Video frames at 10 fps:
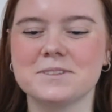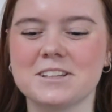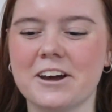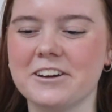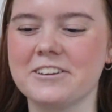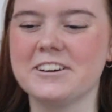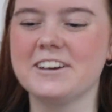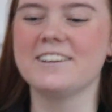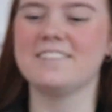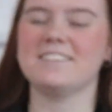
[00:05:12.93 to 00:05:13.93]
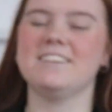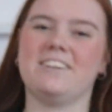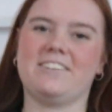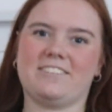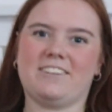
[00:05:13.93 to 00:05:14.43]
So you know,
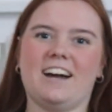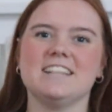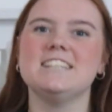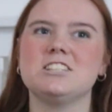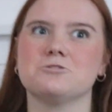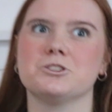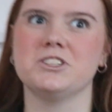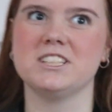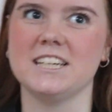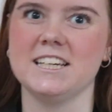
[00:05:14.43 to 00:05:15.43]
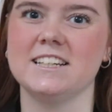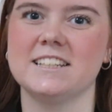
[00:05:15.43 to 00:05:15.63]
I need a routine.